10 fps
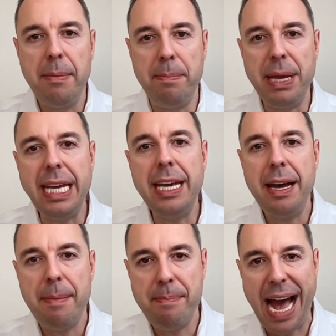B
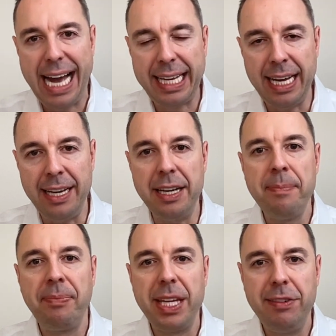back end,
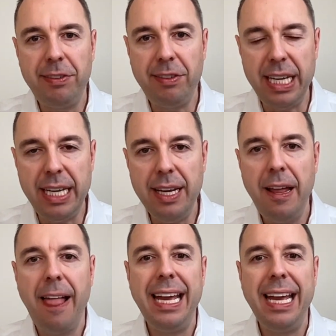C